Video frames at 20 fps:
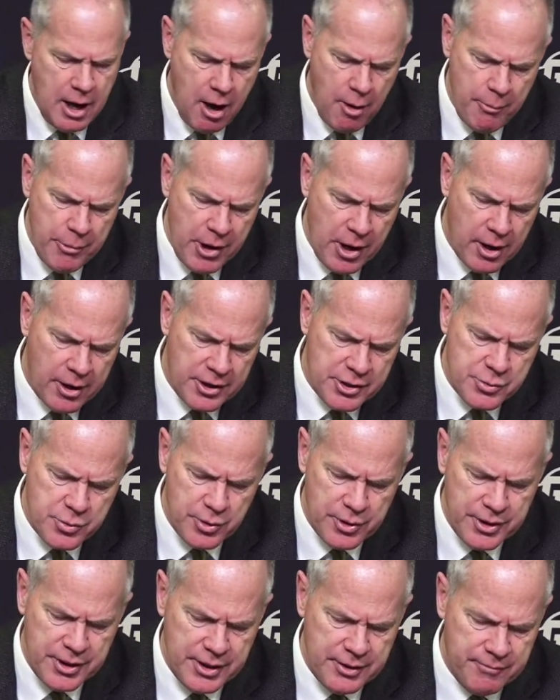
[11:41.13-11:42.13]
I'll be honest
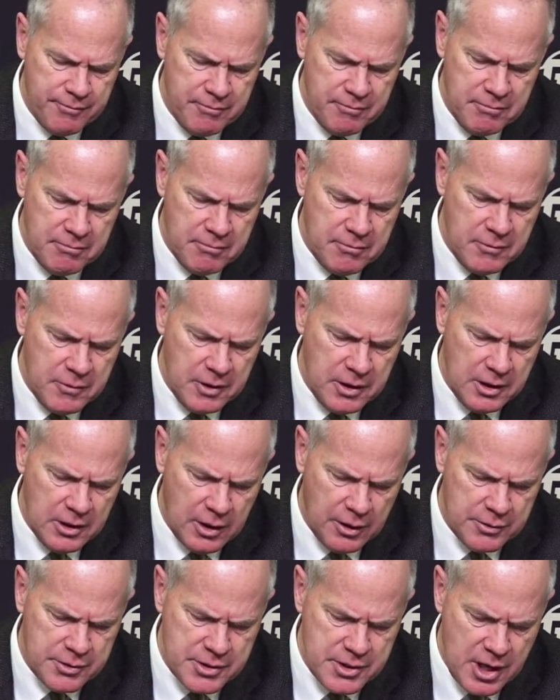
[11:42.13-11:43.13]
with you. You
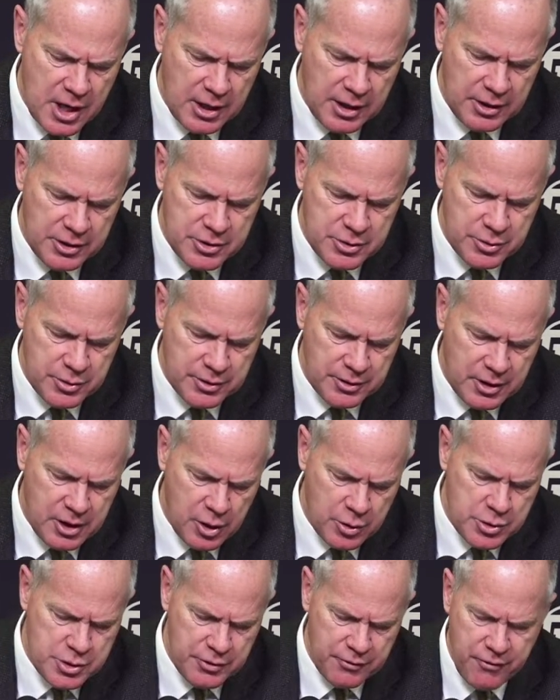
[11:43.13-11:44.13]
know, I was talking to a
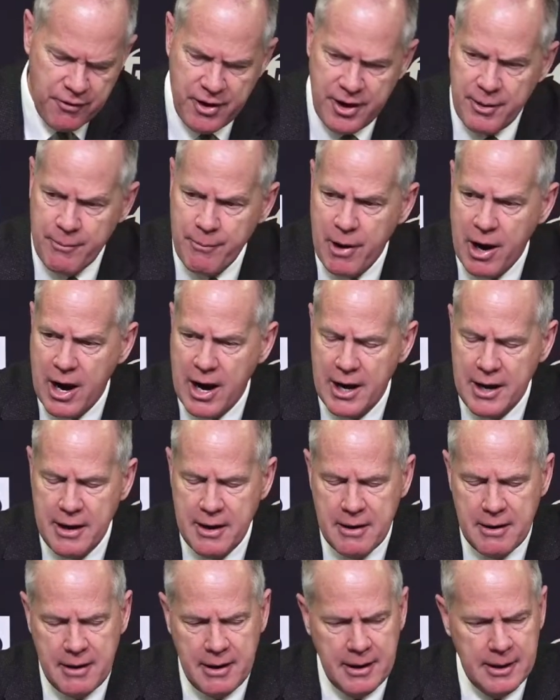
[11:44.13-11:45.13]
coaching friend of
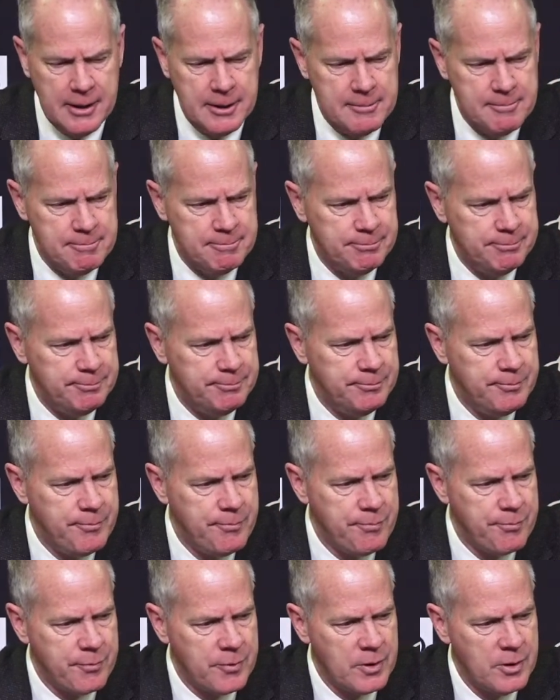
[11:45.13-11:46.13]
mine
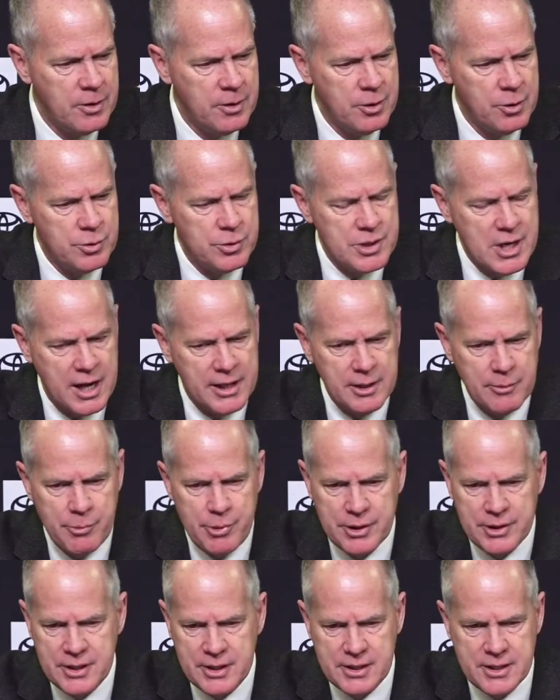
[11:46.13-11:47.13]
who's not in the
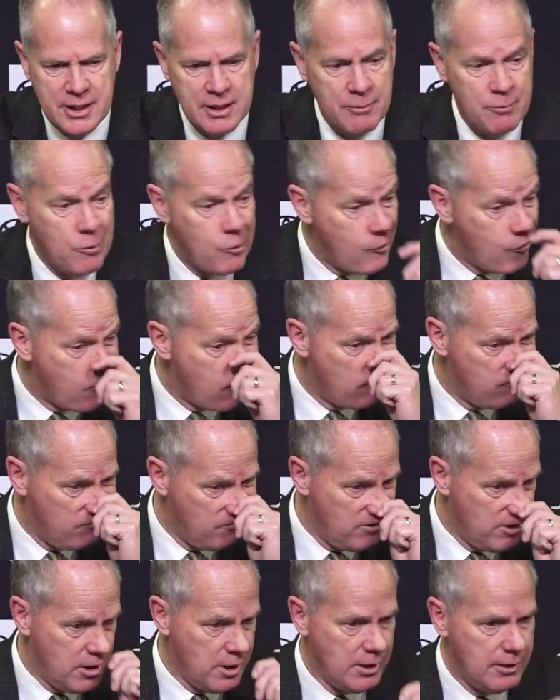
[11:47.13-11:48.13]
business anymore
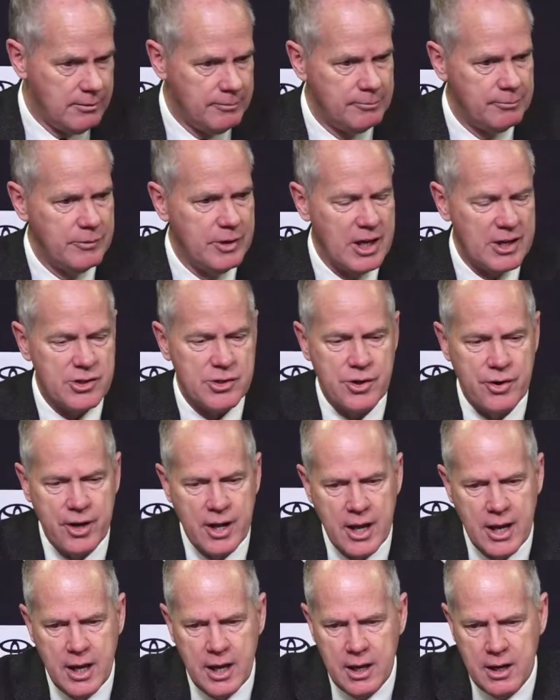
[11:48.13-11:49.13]

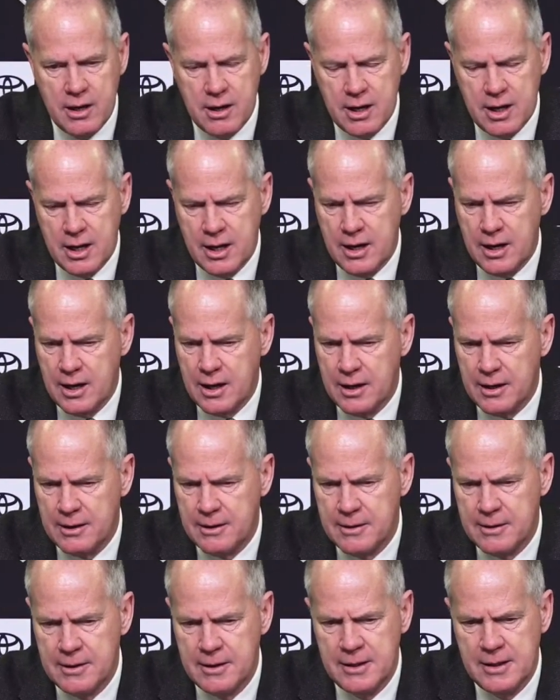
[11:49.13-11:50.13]
yesterday, and
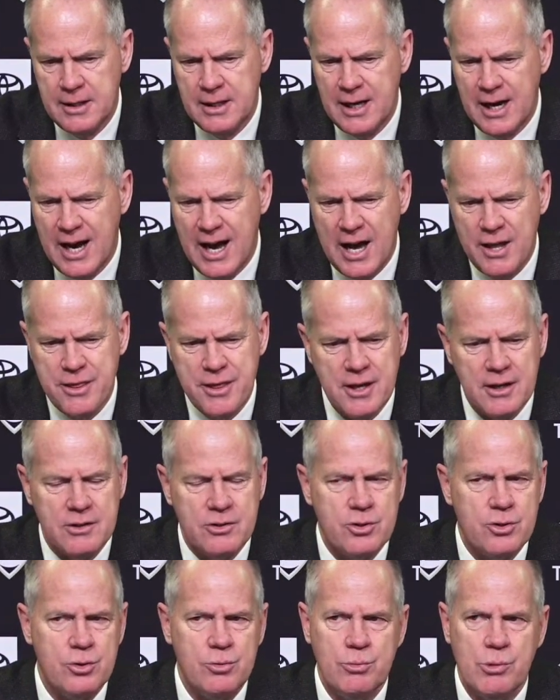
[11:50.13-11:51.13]
I
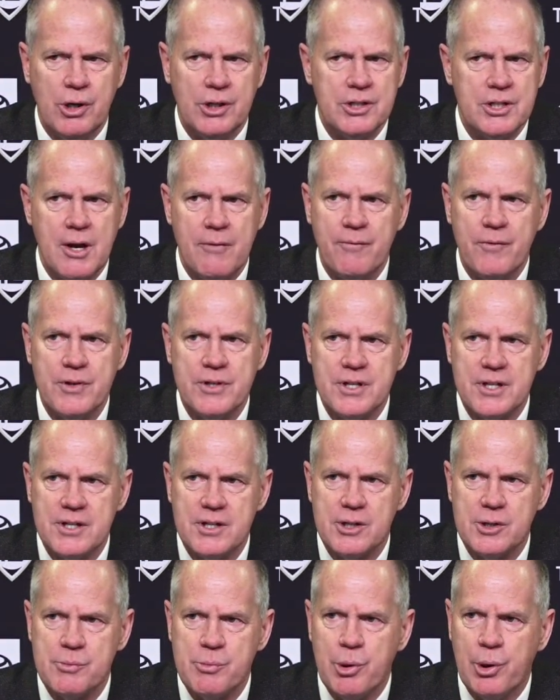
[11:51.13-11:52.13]
think too much
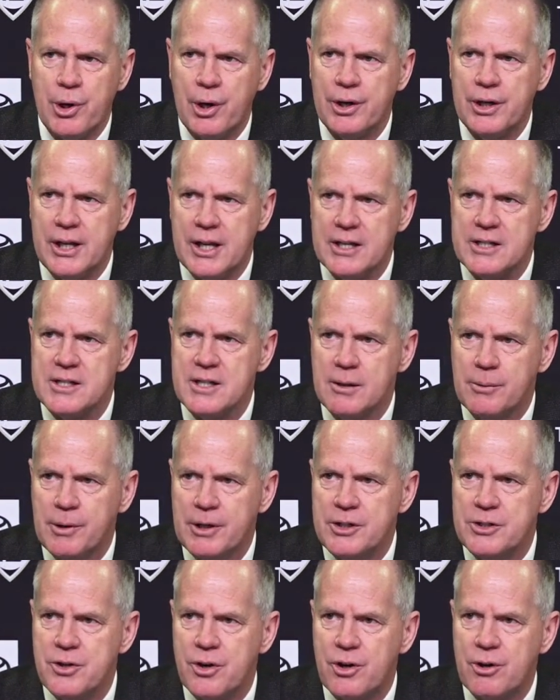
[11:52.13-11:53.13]
emphasis is put on the
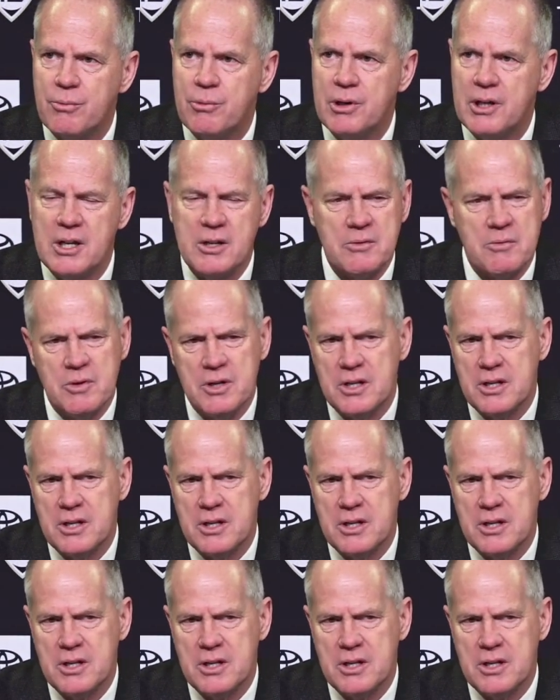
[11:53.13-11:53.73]
NCAA tournament.